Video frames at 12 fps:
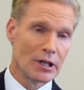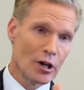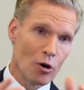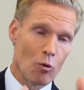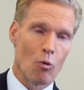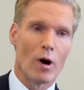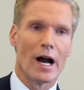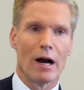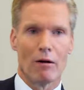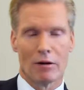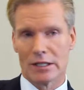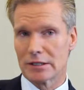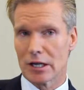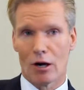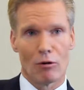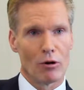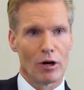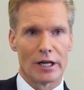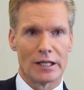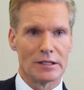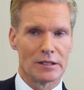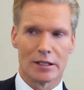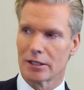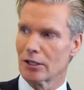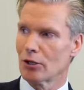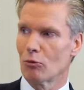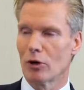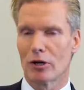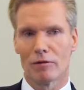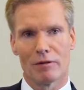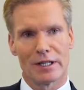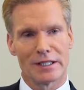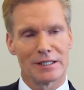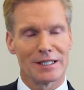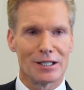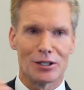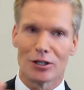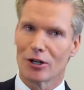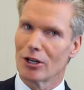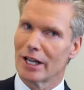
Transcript: wow, it's a whole lot easier. You've got the world of LinkedIn, you've got